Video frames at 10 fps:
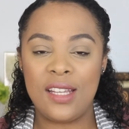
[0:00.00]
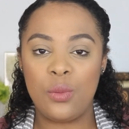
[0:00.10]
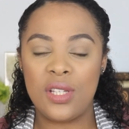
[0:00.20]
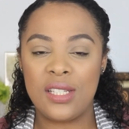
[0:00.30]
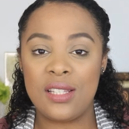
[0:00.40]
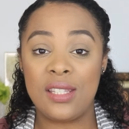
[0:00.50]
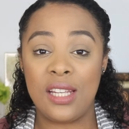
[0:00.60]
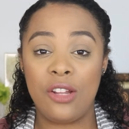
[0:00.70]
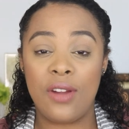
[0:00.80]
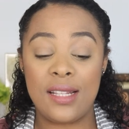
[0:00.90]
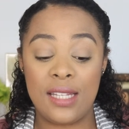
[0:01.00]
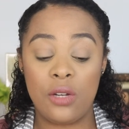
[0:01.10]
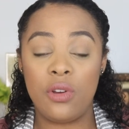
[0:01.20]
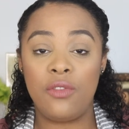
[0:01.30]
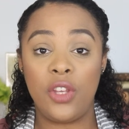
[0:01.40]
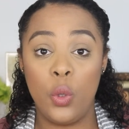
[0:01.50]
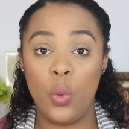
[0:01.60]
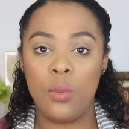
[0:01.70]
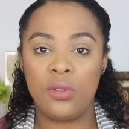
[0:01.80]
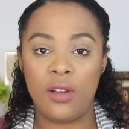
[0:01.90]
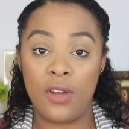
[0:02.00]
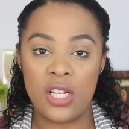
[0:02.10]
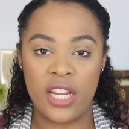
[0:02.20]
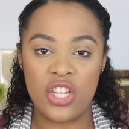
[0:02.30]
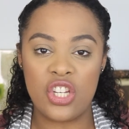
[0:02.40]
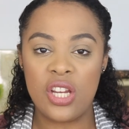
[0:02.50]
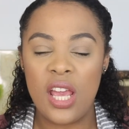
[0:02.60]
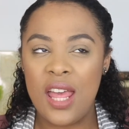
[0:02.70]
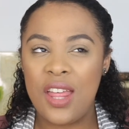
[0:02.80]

did with this concealer i did review it with the foundation